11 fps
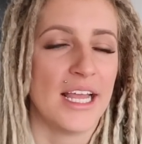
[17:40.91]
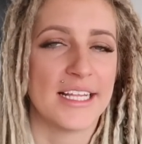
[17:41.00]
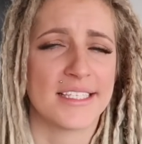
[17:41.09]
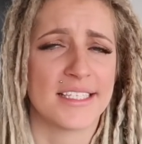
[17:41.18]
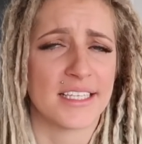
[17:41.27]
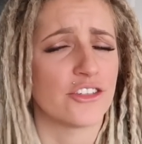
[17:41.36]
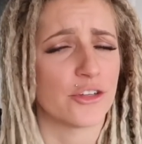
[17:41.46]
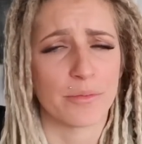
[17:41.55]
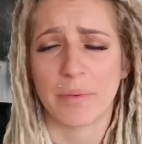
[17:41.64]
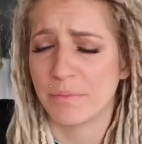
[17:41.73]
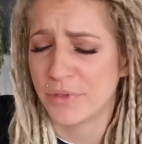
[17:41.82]
it's such
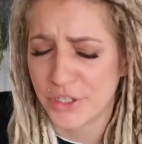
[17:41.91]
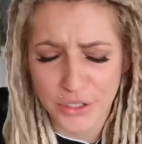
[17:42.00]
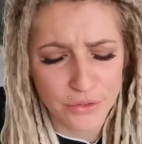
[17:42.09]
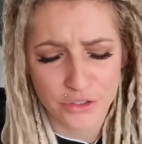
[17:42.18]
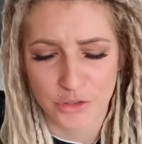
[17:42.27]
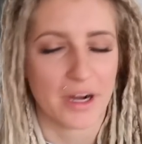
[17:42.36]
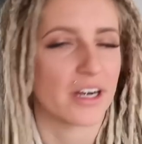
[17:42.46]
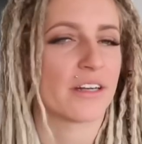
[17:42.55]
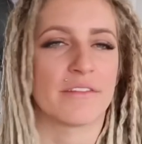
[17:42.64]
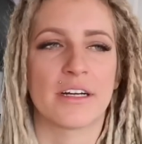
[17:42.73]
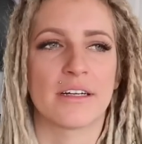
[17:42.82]
a huge
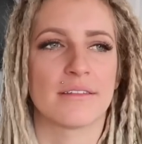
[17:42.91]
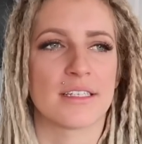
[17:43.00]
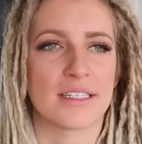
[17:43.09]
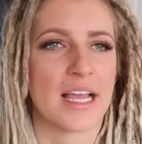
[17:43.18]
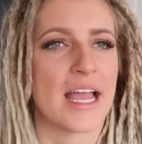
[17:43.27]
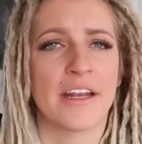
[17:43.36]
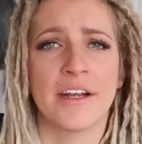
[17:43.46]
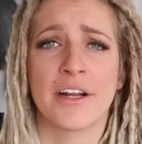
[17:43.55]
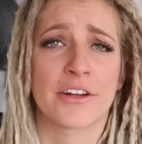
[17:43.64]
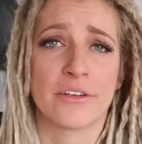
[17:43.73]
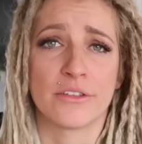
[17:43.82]
part of our society
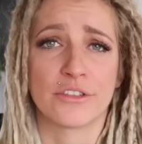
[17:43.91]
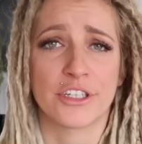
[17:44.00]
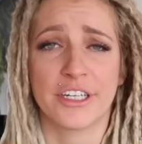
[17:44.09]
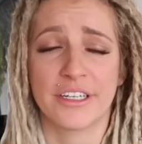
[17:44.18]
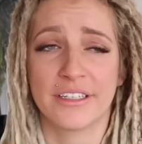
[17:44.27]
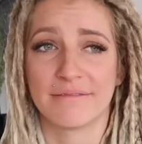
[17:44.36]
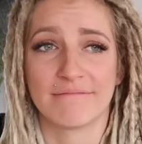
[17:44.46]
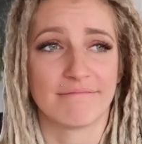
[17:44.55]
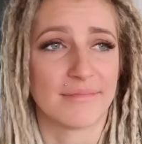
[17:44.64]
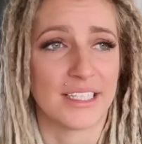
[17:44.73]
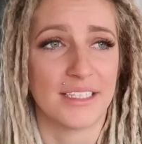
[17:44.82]
and our culture
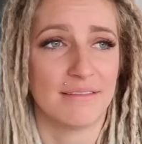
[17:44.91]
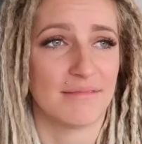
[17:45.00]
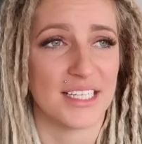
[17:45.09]
and that